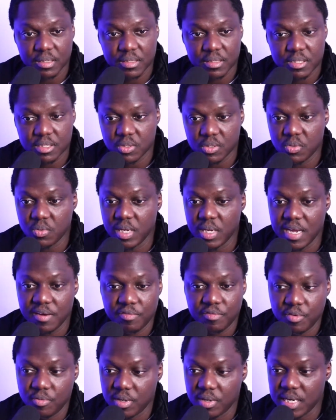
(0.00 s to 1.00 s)
So
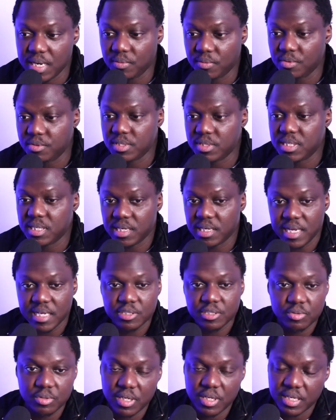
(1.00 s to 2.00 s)
everyone that was in
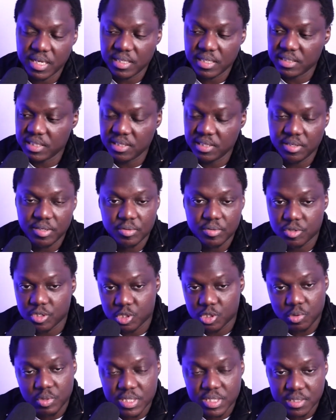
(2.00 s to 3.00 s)
electronic engineer
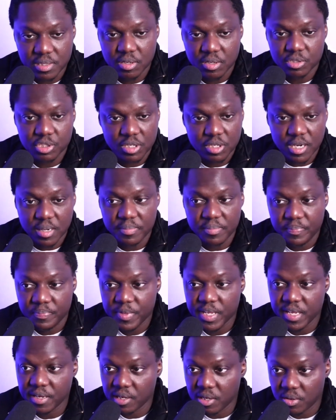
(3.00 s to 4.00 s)
was losing their job,
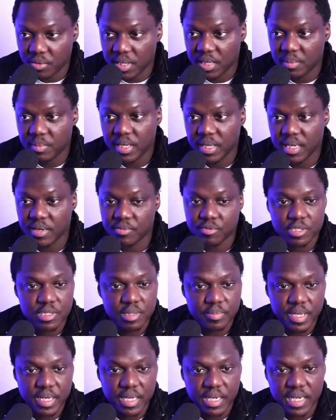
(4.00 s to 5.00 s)
including me. I was
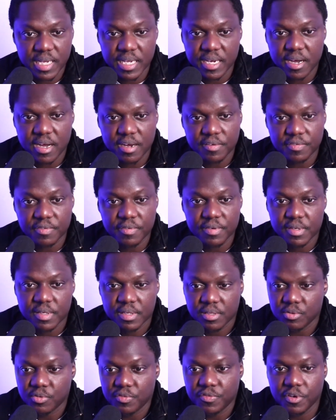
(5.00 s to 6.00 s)
being laid off,
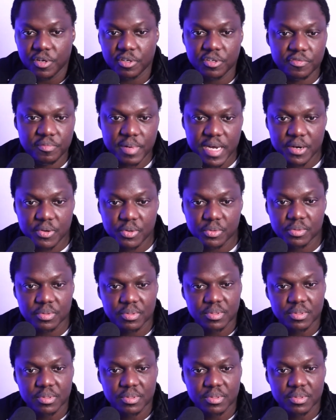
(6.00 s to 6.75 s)
no fault of my own.